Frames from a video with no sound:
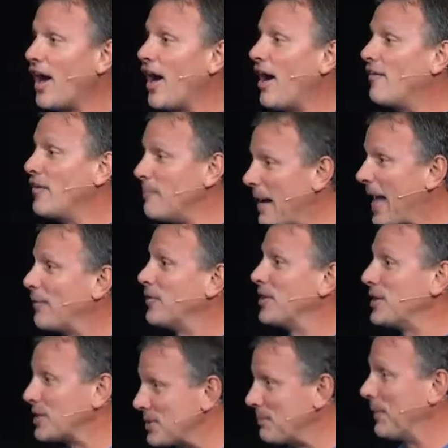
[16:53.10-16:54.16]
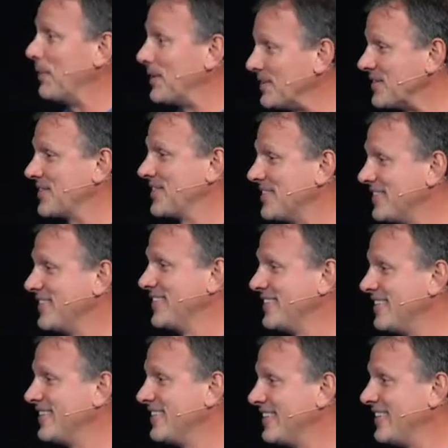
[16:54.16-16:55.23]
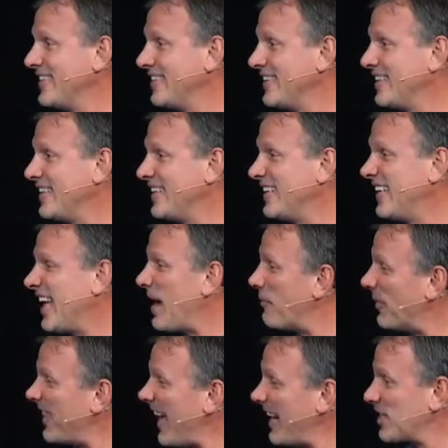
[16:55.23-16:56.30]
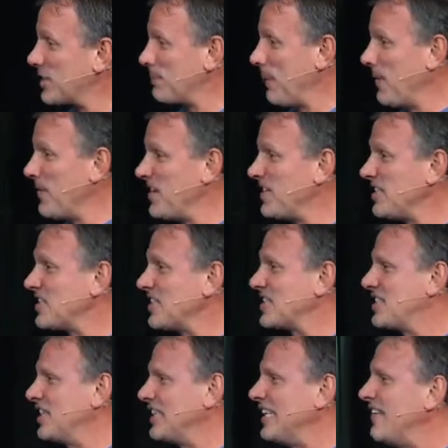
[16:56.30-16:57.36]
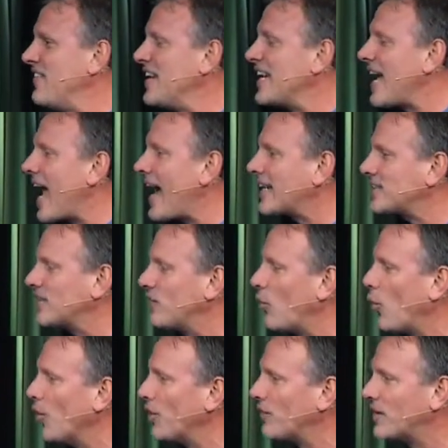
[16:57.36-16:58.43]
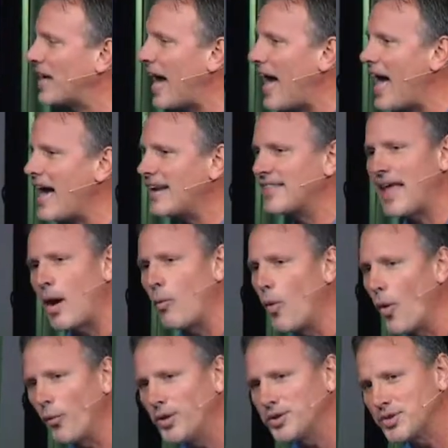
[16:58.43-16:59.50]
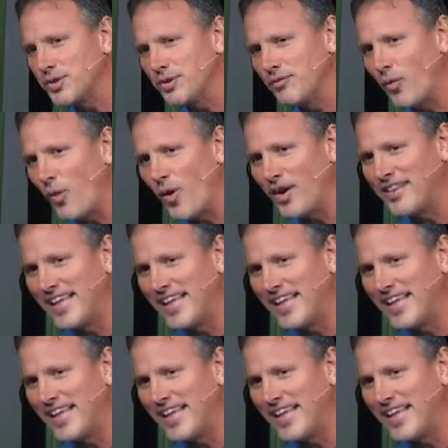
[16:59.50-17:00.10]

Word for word: of a man with an experience. And when that experience is the living, active Word of God that won't return void